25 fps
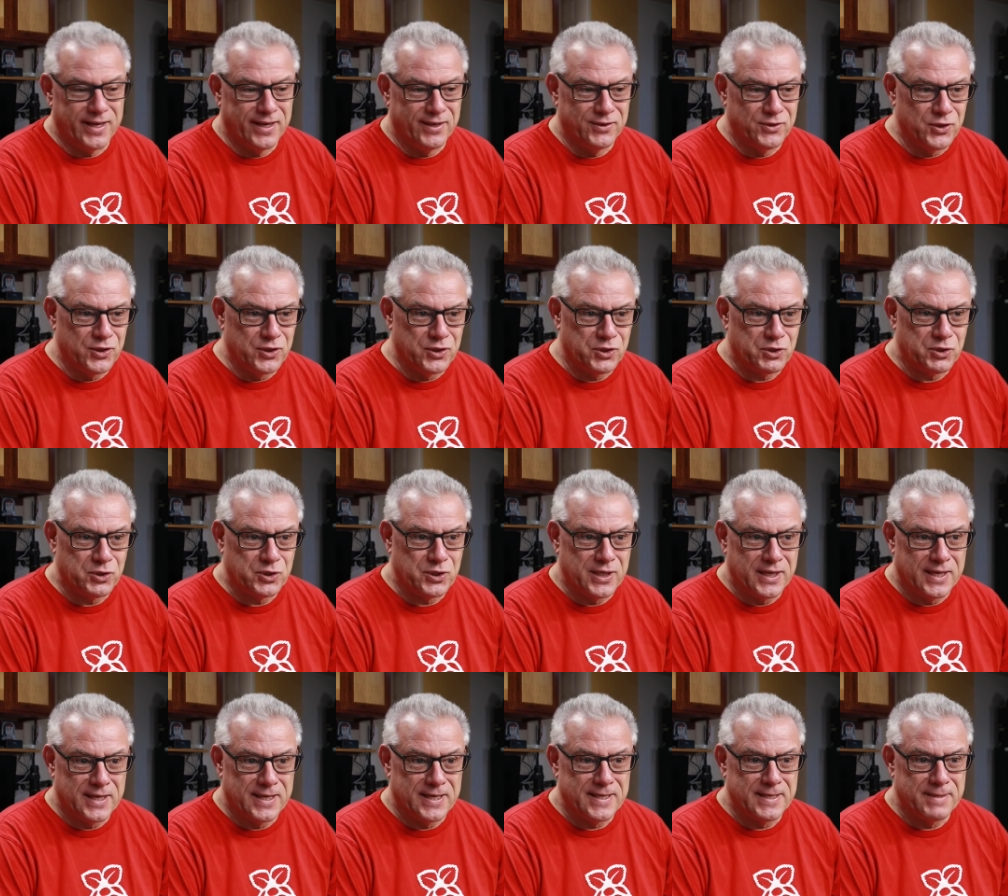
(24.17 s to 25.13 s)
It just,
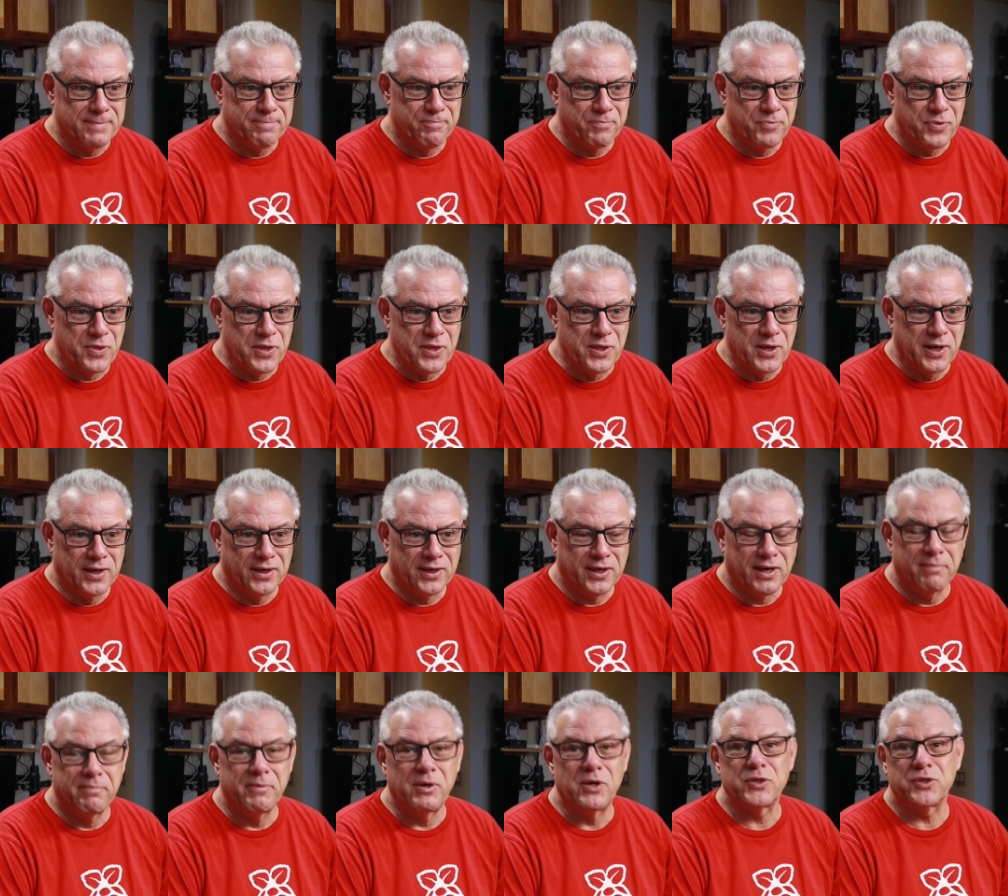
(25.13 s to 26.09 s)
the
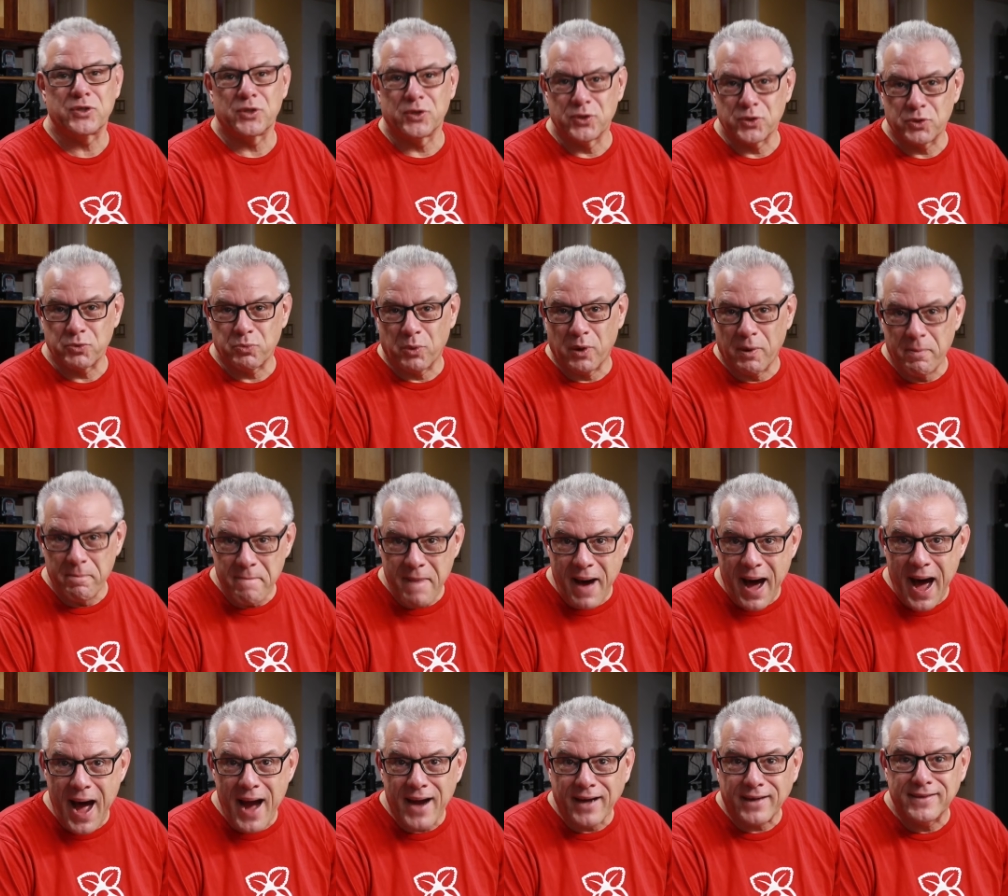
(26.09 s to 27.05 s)
commercials were
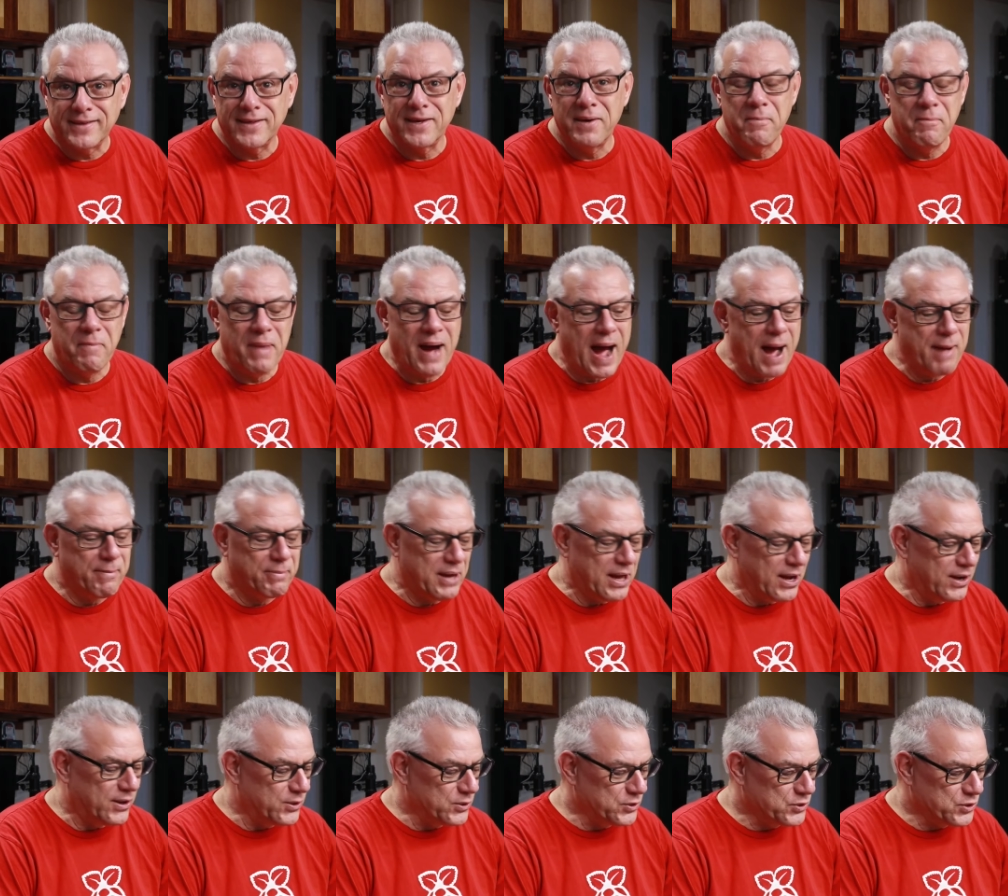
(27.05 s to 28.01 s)
mocked in pop
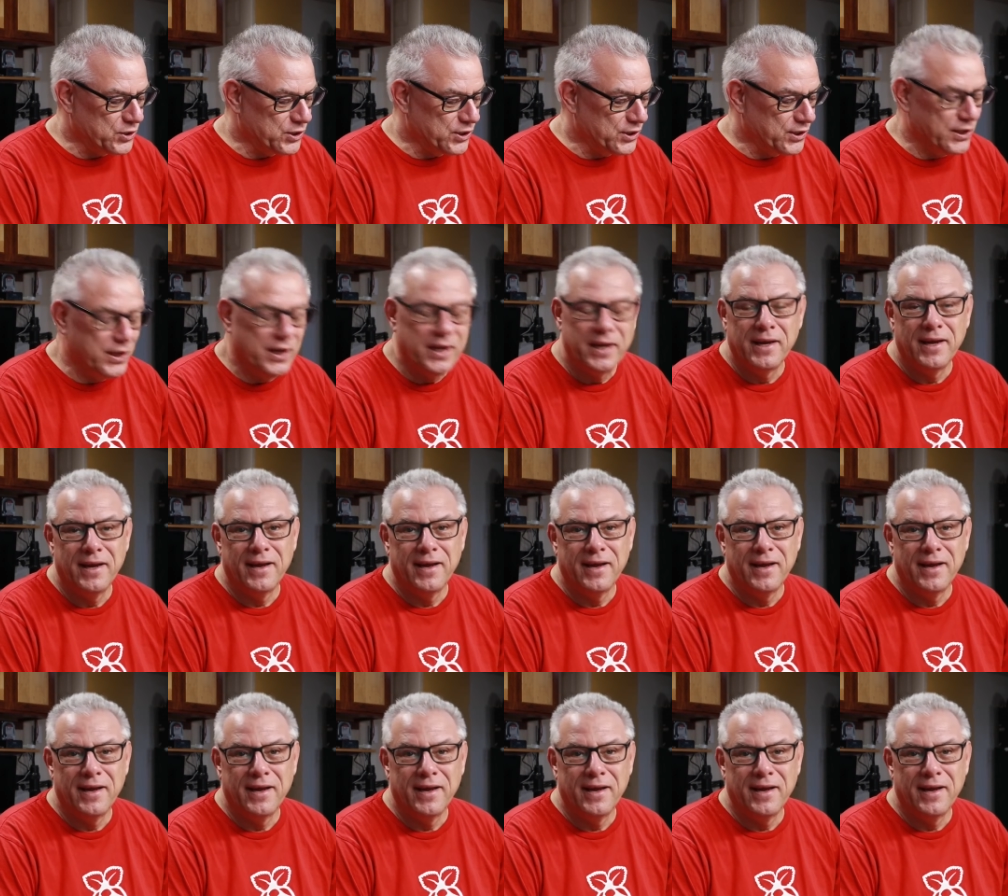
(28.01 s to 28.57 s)
culture,